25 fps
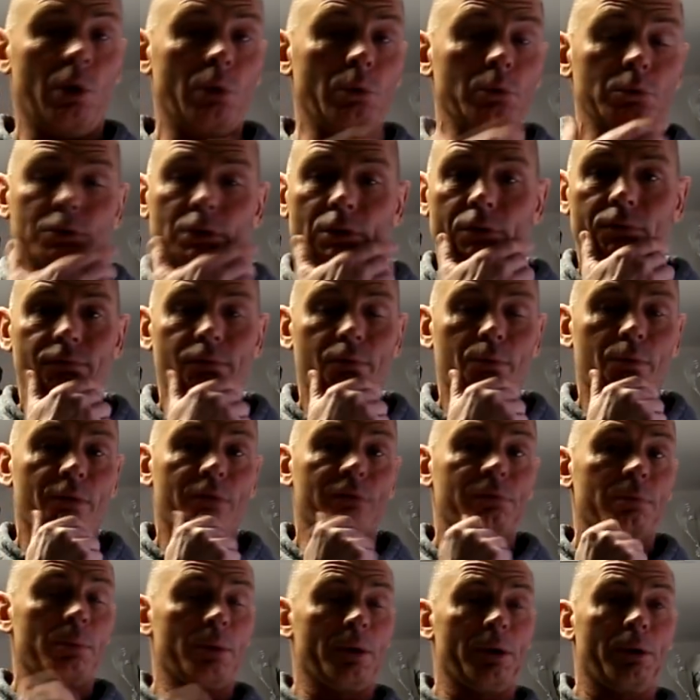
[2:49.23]
old, for want
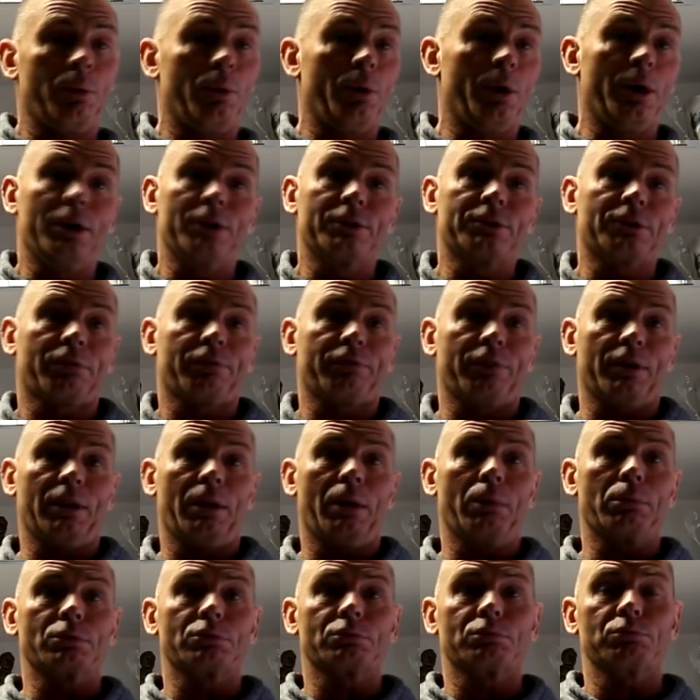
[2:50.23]
of a better word.
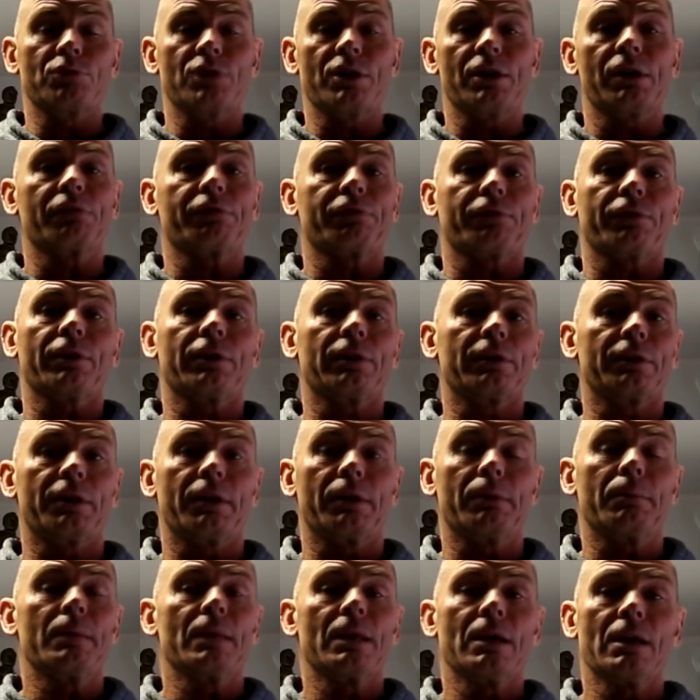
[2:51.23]
I was really feeling
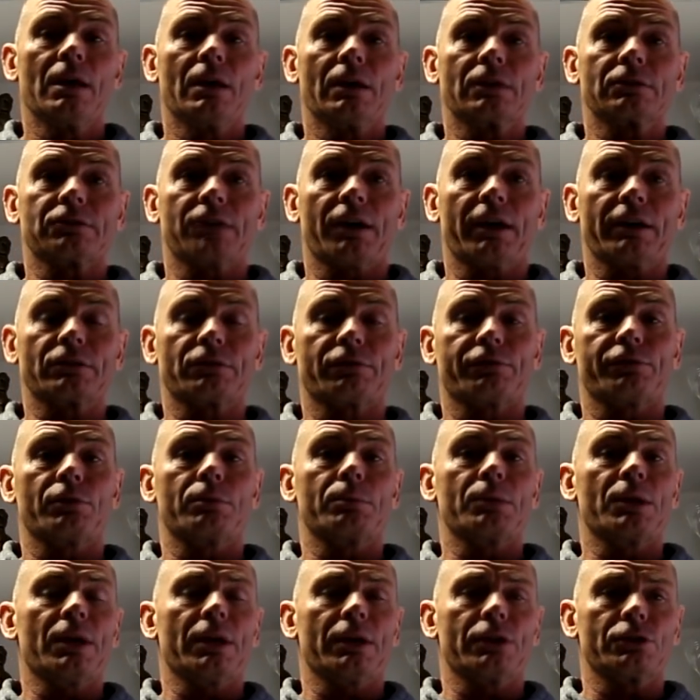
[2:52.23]
it, starting to feel
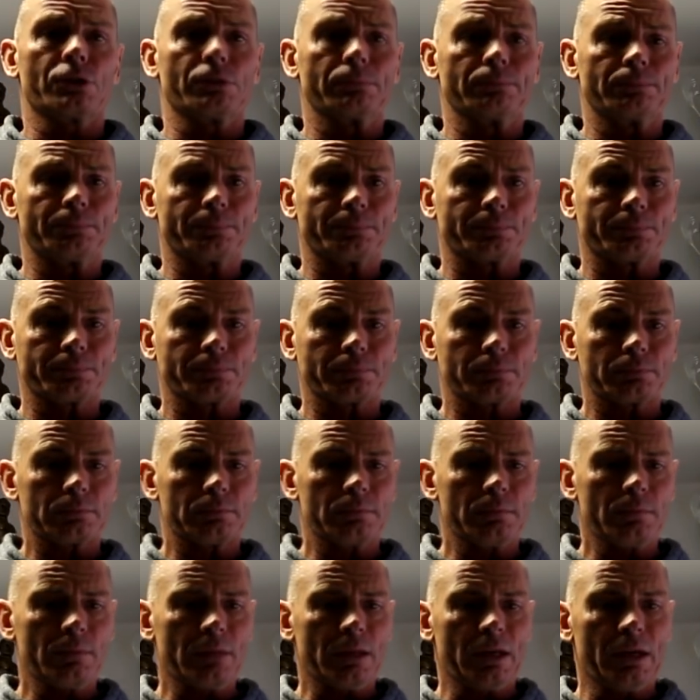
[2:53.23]
my age.
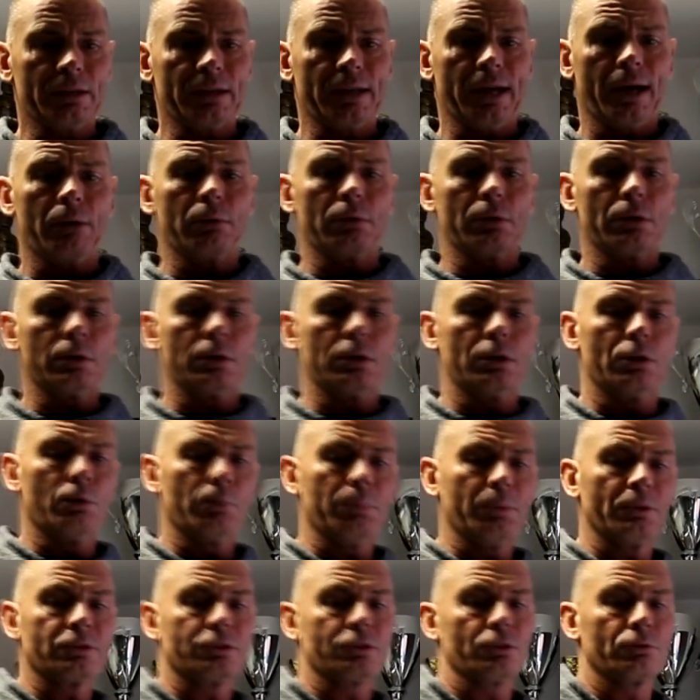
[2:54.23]
Now,
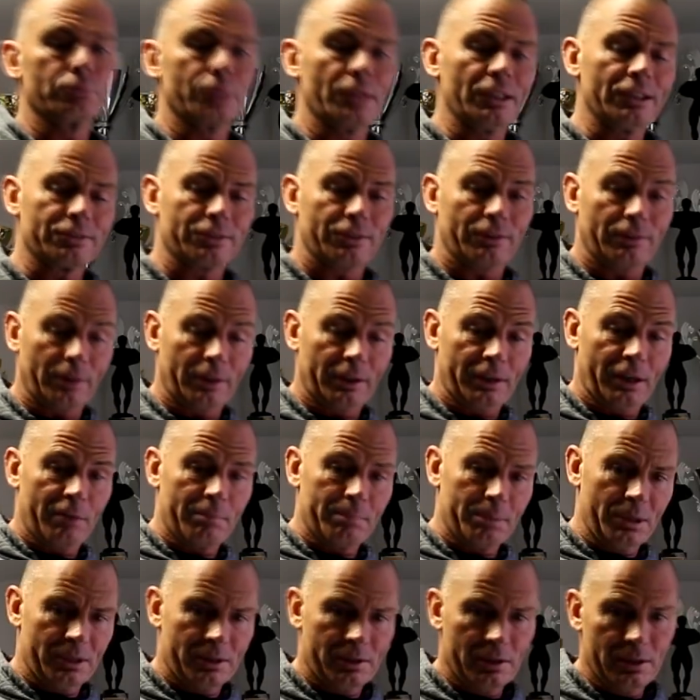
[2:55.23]
up until recently,
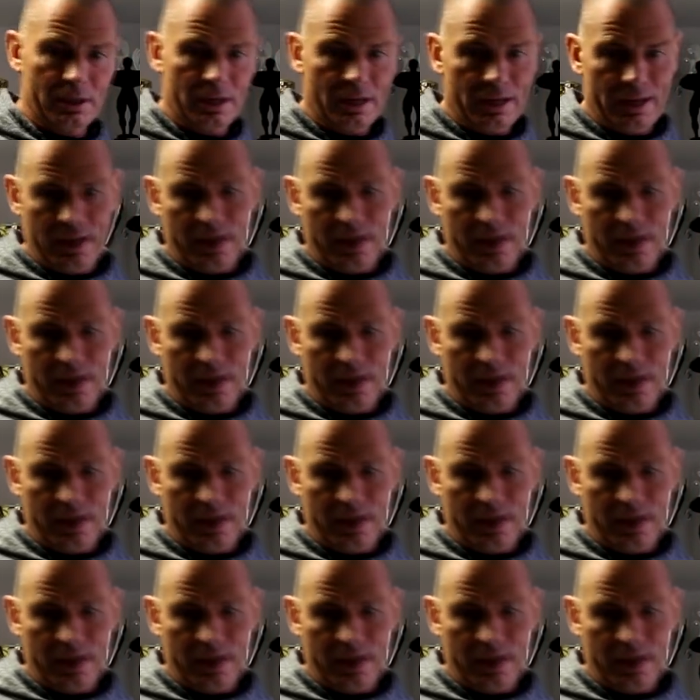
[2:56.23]
I've been